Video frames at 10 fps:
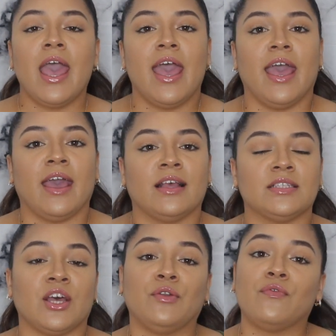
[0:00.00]

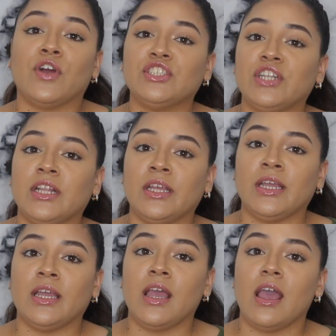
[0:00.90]
And
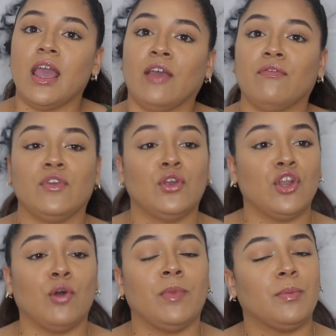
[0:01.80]
unfortunately, if you
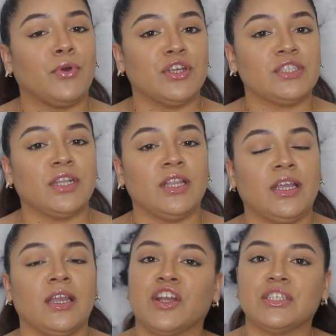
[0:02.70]
know me
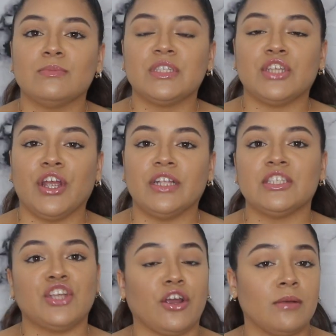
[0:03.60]
personally, there's some
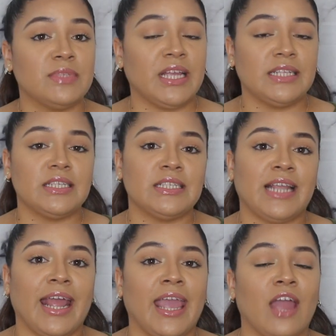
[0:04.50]
certain circumstances
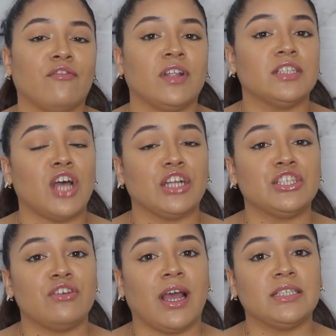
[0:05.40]
that I can't really talk
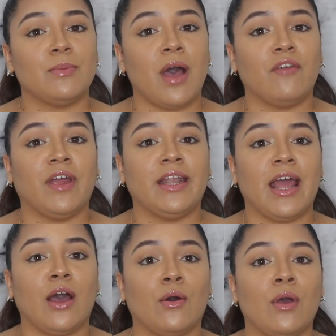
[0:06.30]
to you guys about right
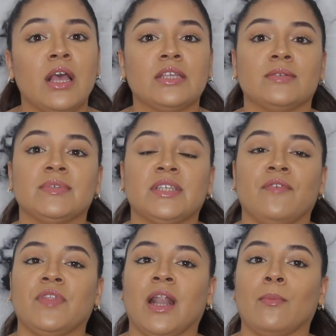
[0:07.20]
now, some
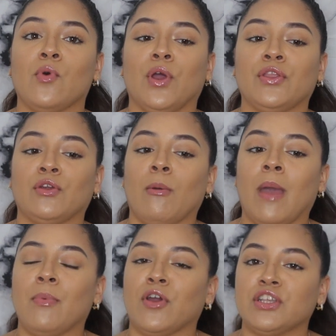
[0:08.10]
stuff that I'm going through in
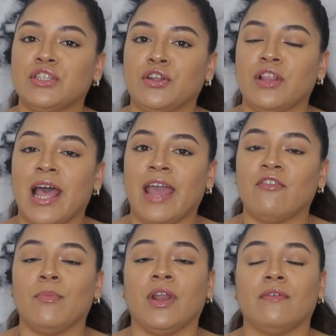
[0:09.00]
my personal
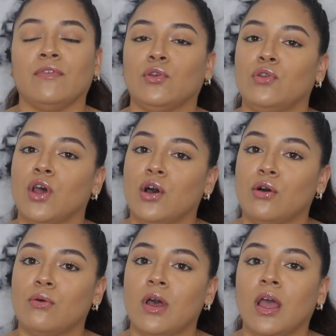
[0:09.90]
life, but if you
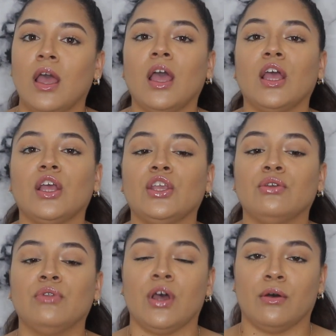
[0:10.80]
know,
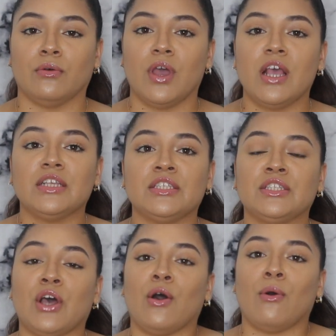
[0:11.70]
you know.
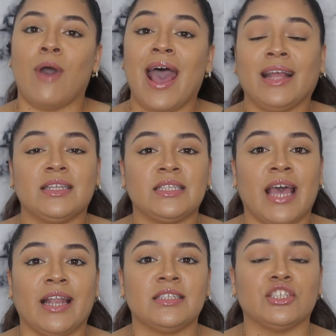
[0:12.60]
So I
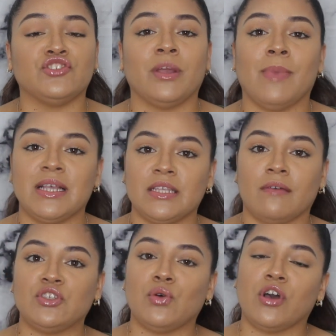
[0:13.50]
decided to treat
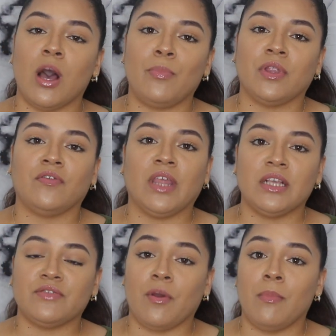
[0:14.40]
myself to a couple of
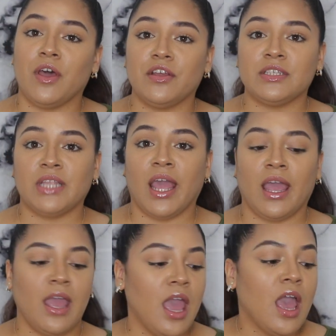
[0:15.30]
things for Mother's
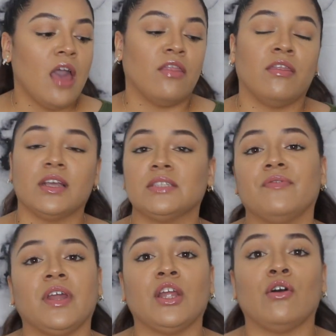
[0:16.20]
Day. This
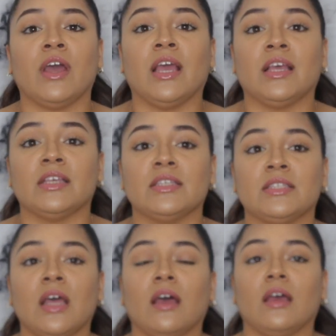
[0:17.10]
video
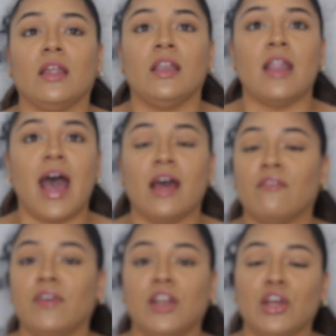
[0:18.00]
is
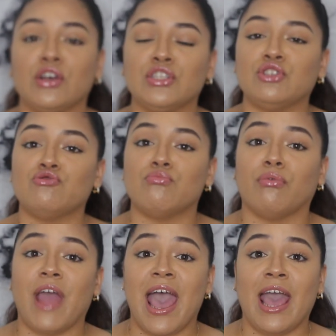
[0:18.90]
not a video to
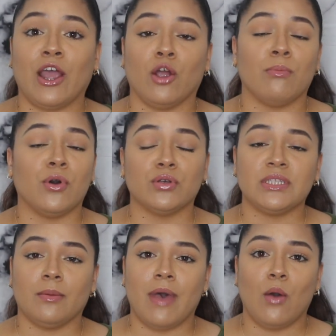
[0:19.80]
brag or
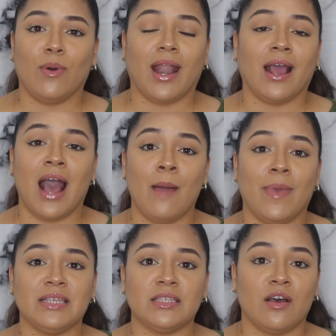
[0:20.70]
boast about what I got
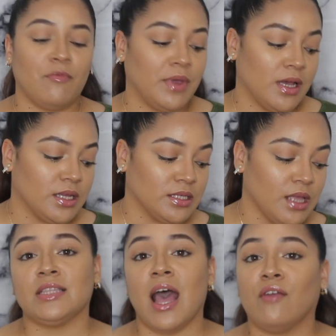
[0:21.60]
myself
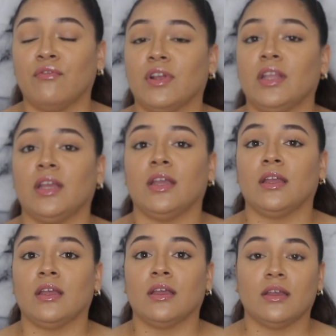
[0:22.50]
because it's not
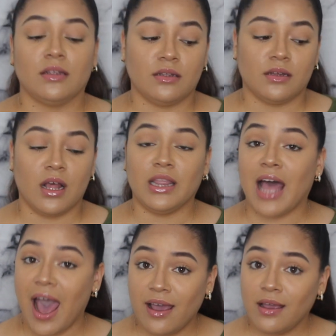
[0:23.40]
really a
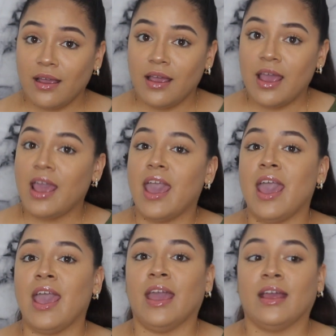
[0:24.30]
lot,
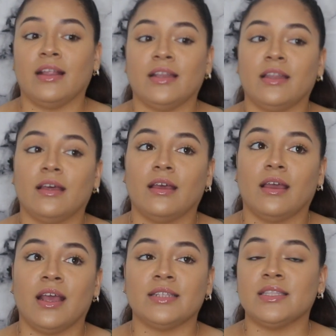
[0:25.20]
and
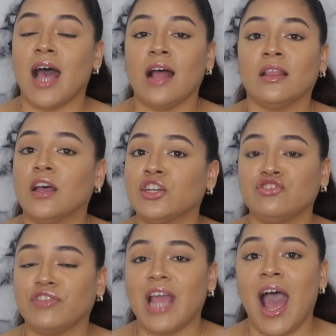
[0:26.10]
it's not
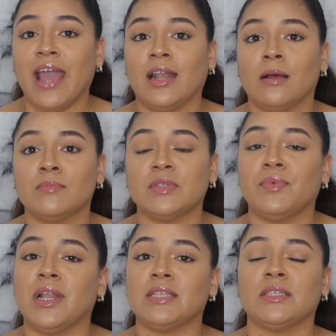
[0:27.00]
luxury items,
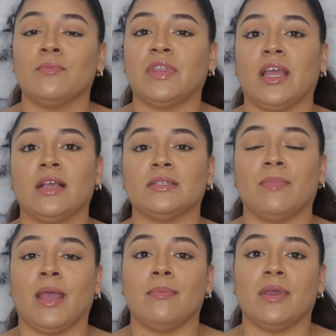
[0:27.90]
but it's some things
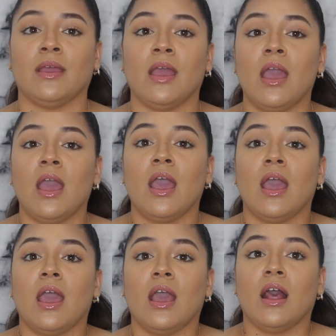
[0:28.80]
maybe
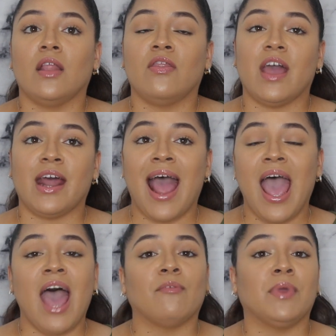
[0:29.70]
that
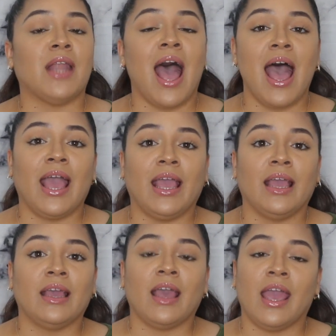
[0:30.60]
I have been
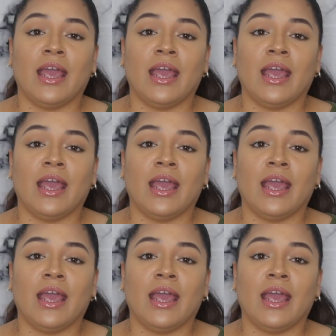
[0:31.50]
eyeing.